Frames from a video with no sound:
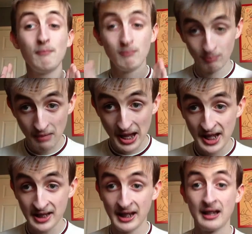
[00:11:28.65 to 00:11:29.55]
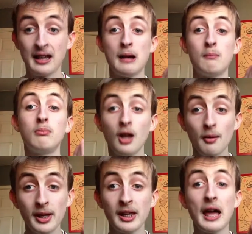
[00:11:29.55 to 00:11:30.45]
amazing,
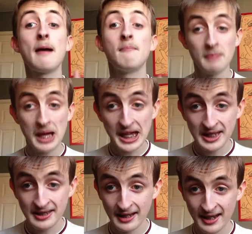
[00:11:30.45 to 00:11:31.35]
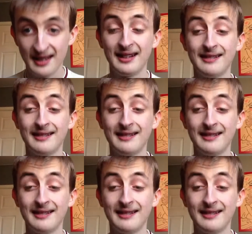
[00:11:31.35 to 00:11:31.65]
bloomin' amazing.